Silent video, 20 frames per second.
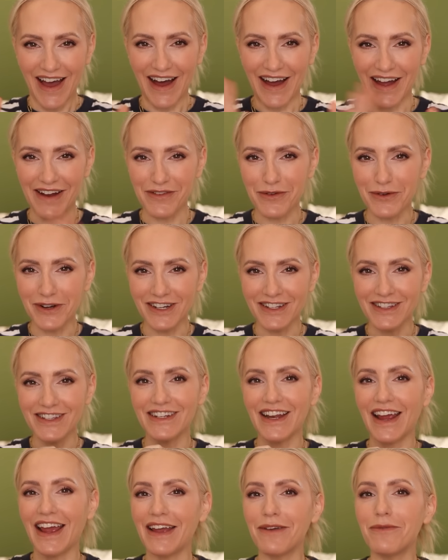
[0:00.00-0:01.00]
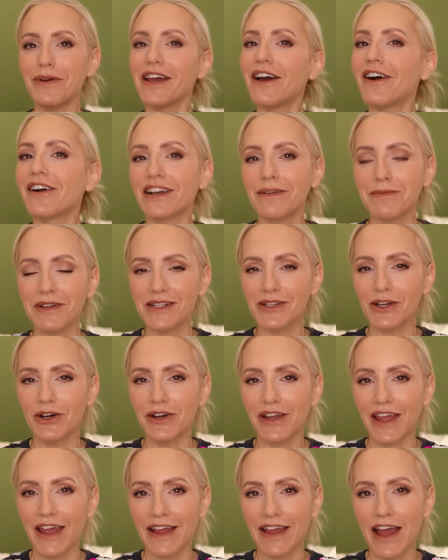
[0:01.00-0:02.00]
Hi everyone, today we are going to be
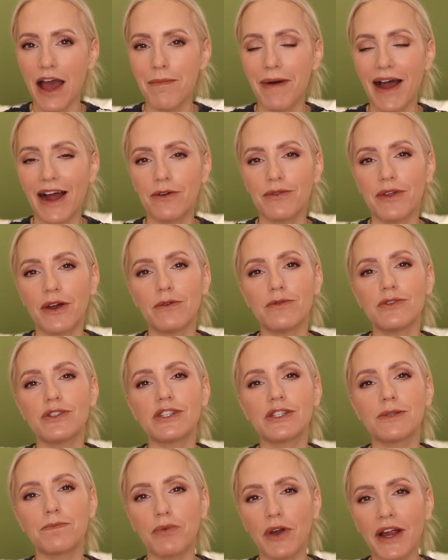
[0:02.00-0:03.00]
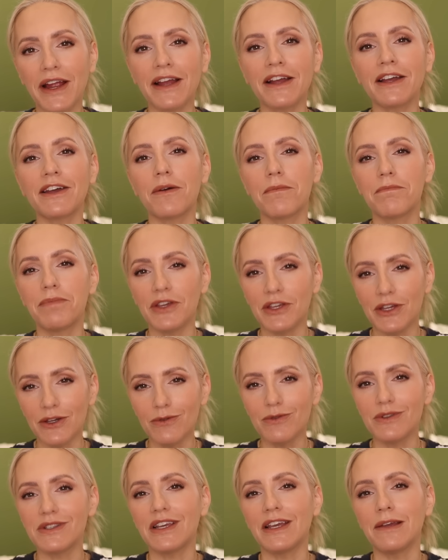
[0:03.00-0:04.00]
talking about those spring
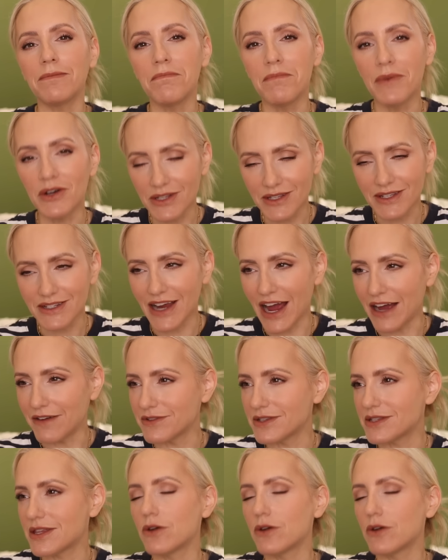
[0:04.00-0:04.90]
beauty must-haves,